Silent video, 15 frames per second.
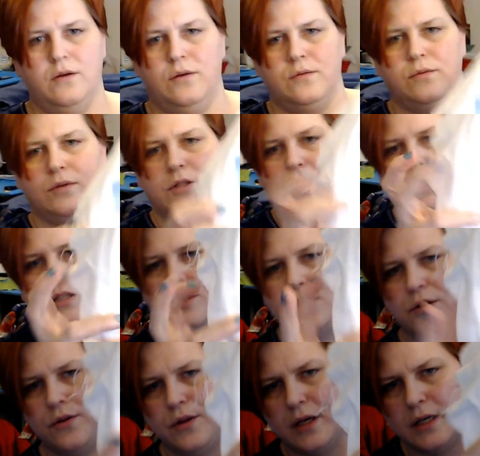just show
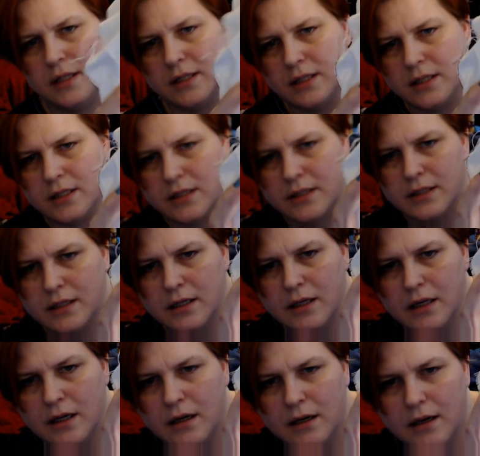this.
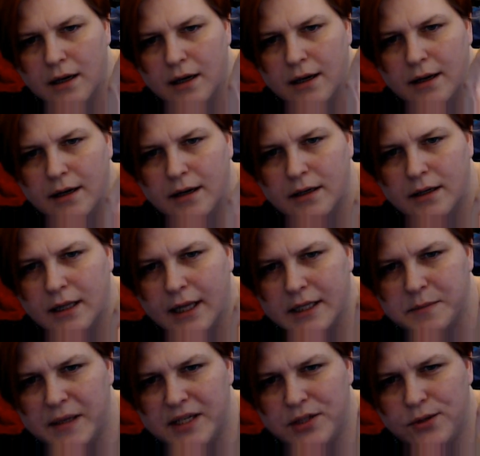It's
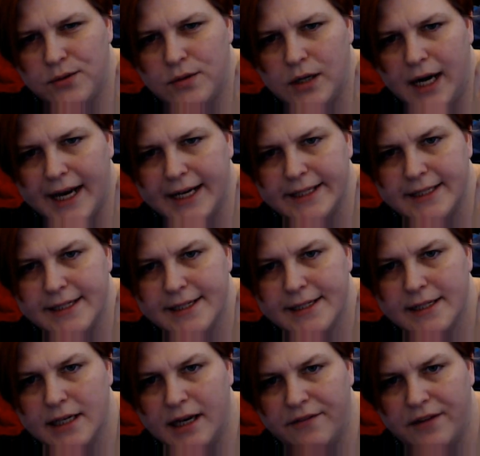my 2 dragons.
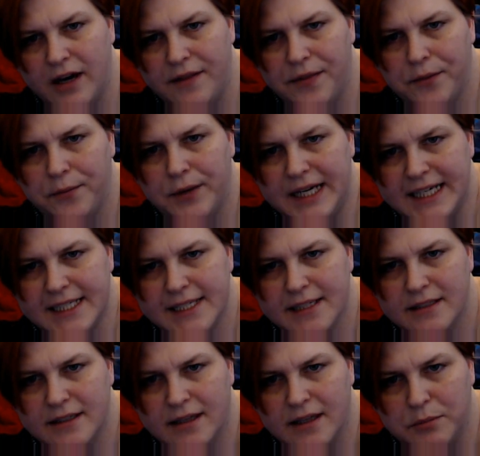I've got the wings,
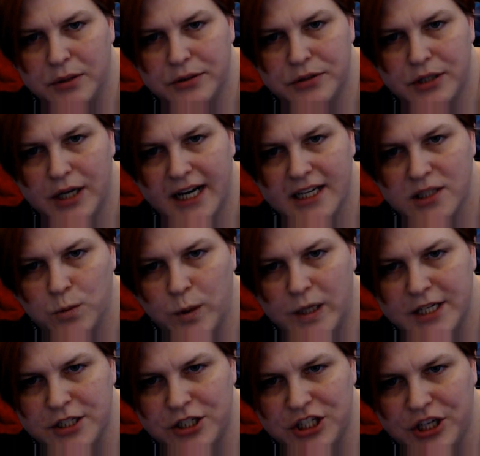the blue dragon's
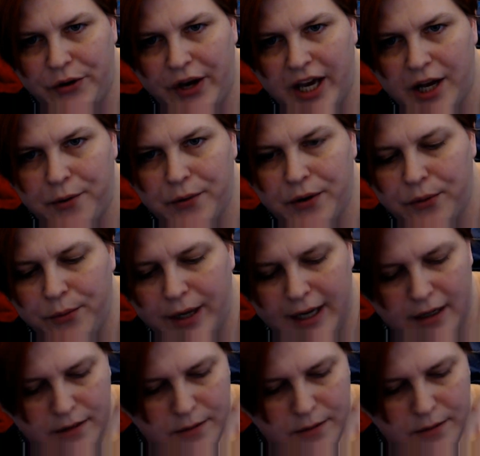wings are showing in real well.